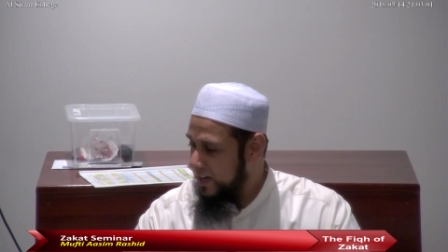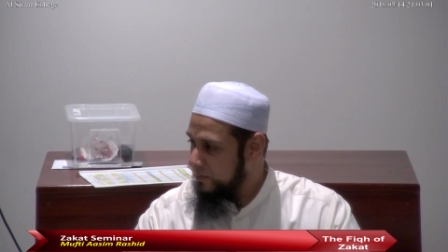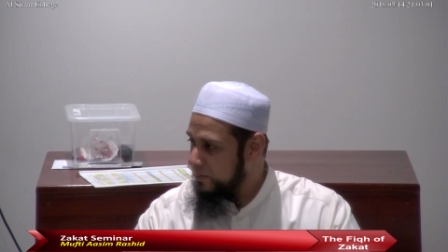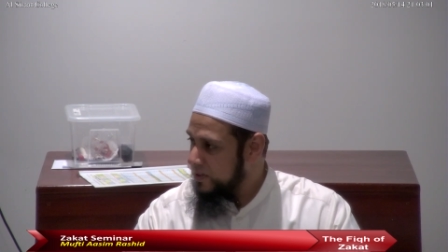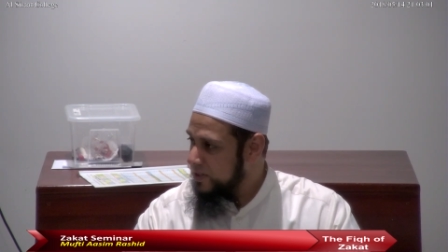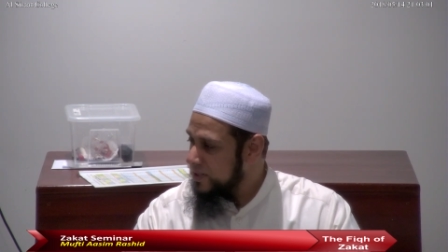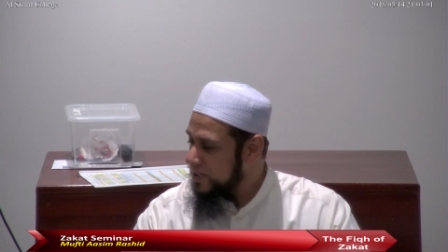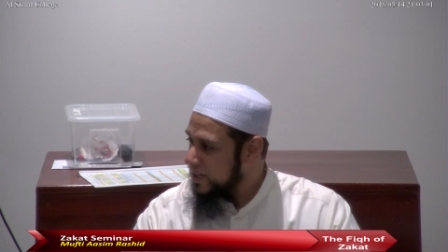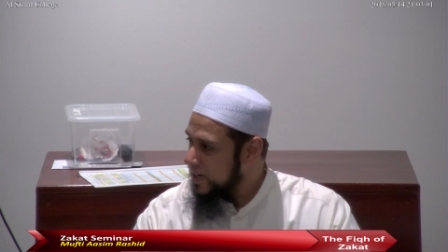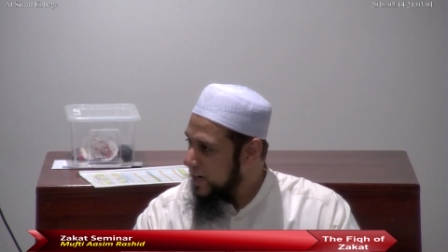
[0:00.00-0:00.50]

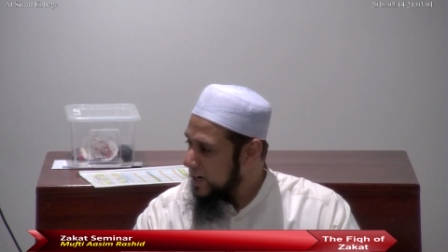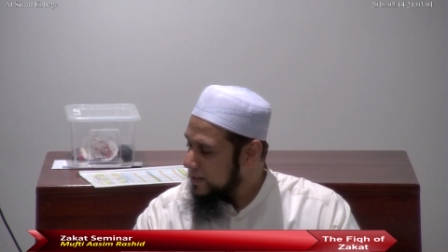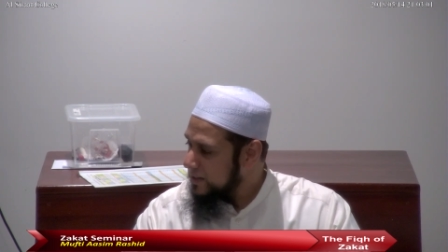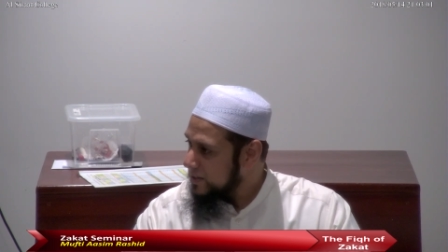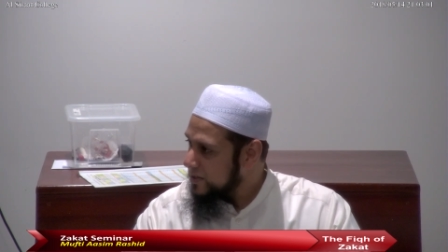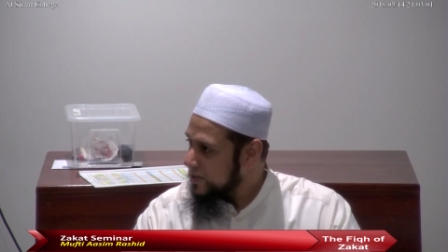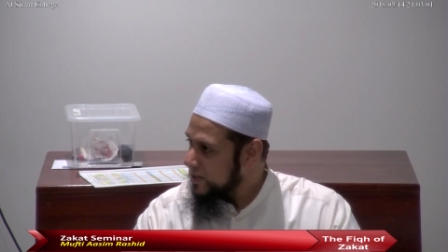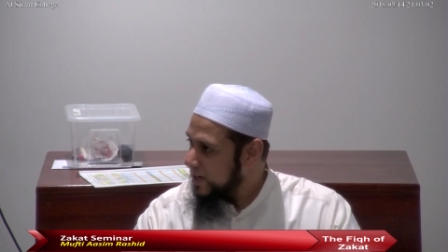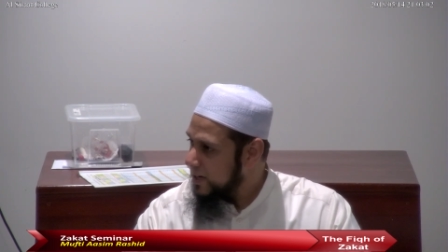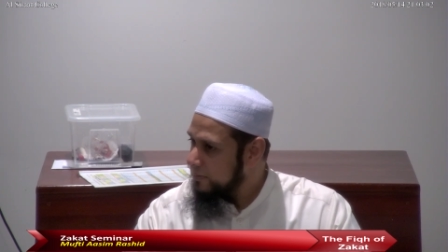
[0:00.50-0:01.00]
And when
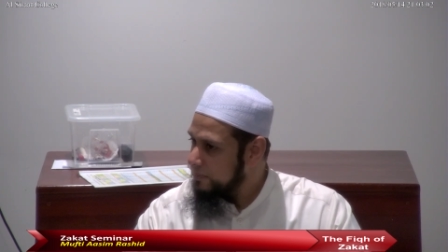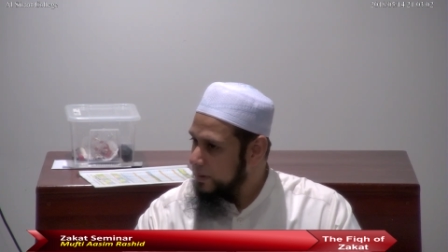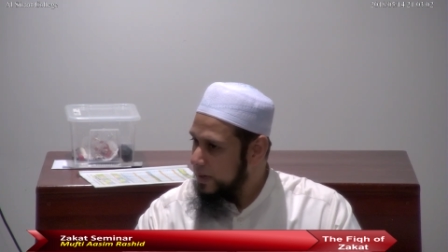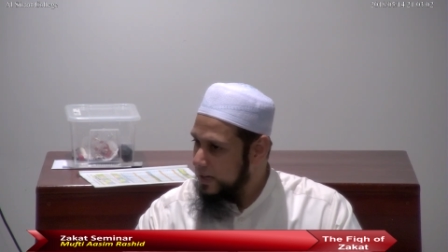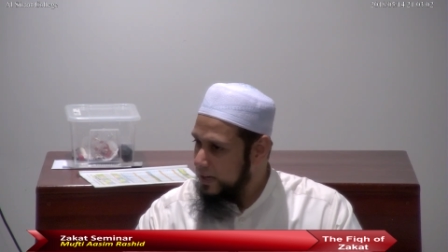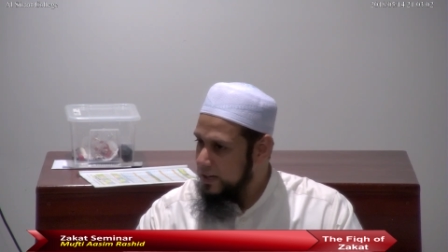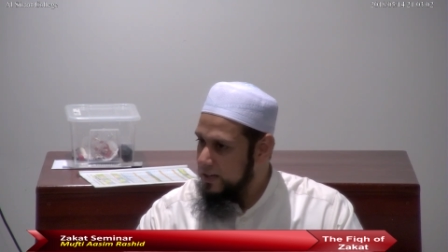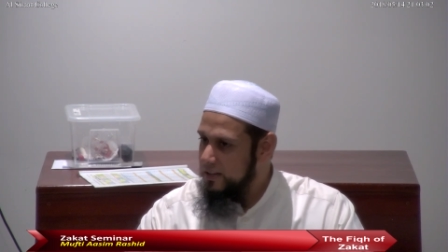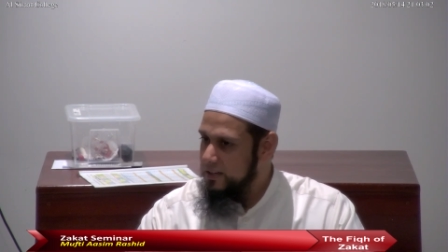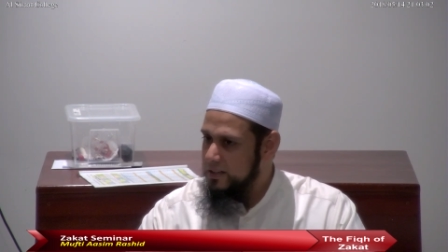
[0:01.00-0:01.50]
zakat is not
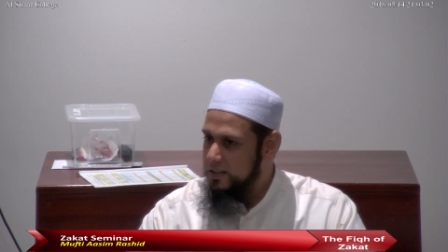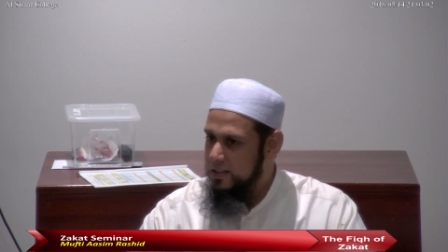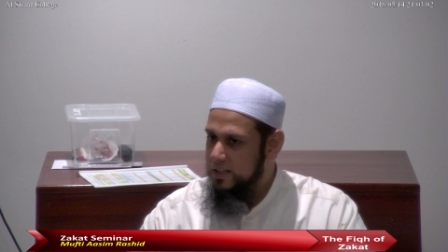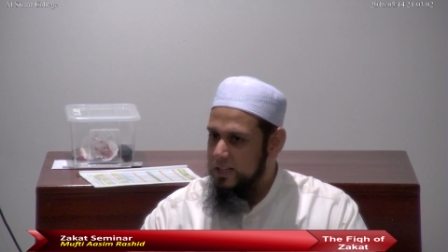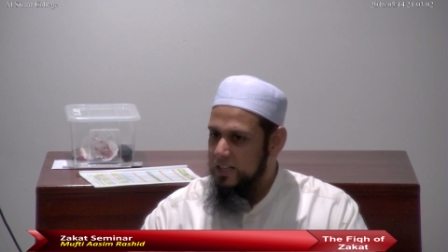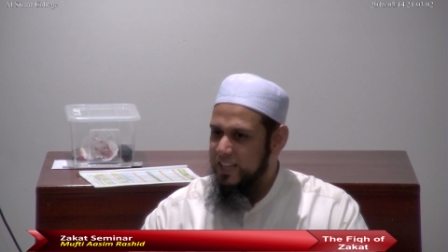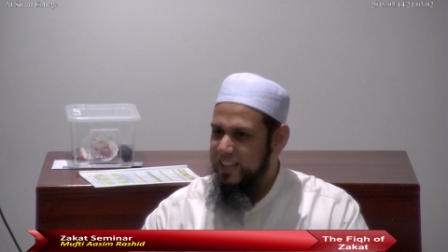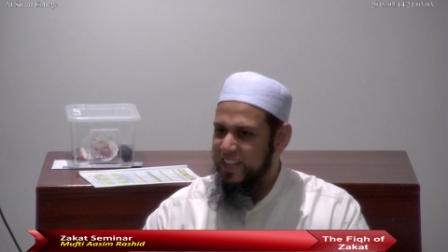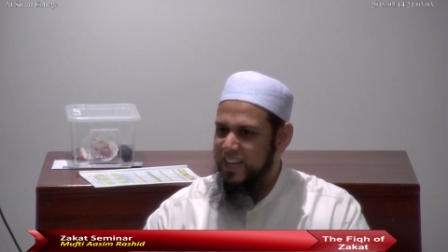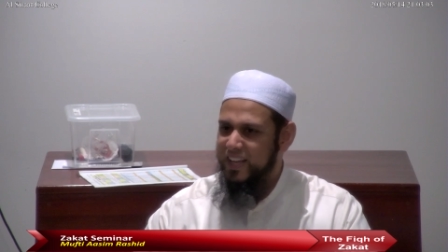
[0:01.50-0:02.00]
paid,